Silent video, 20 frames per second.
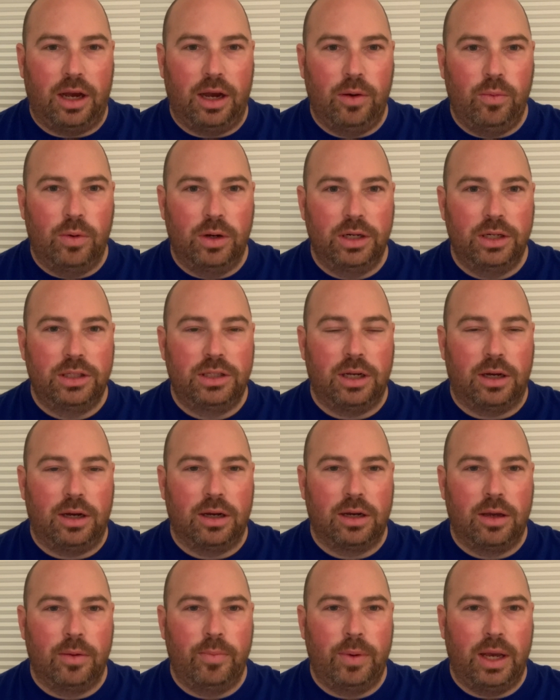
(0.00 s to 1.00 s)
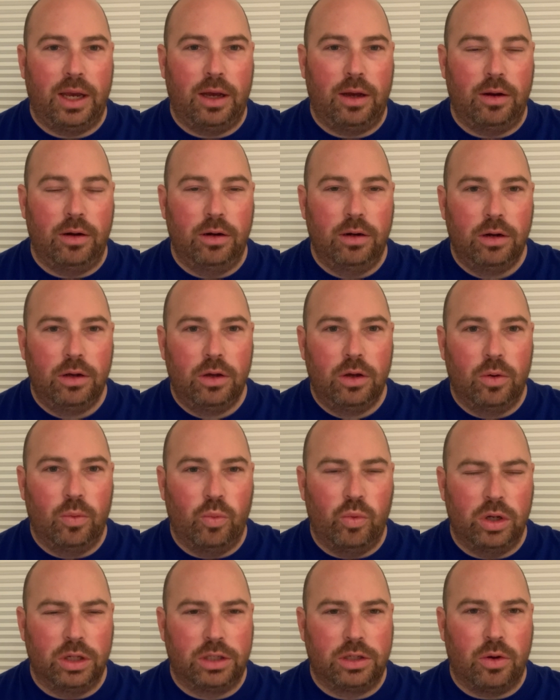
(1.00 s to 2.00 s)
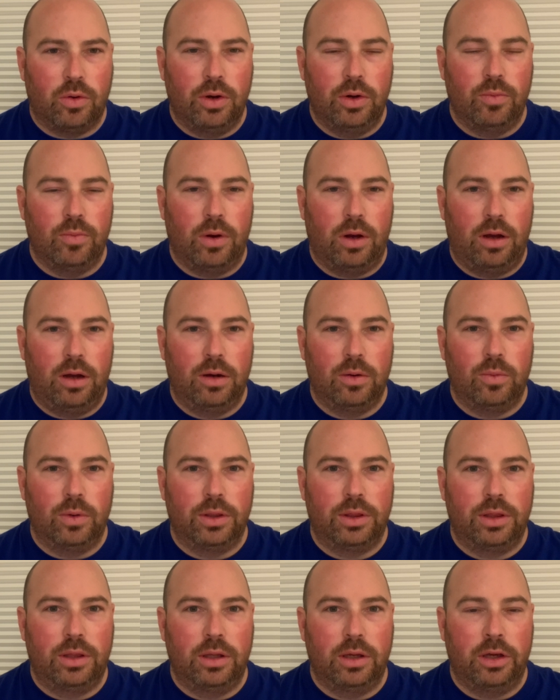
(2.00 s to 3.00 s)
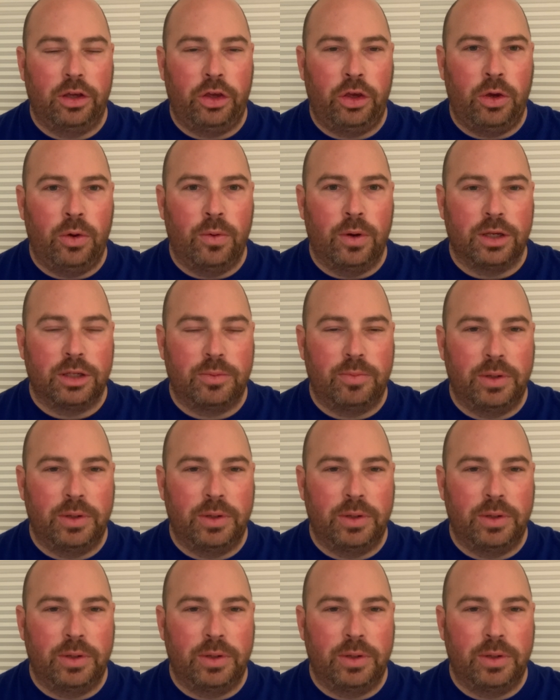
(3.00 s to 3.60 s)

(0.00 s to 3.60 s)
I wanted to talk about what's going wrong with the U.S.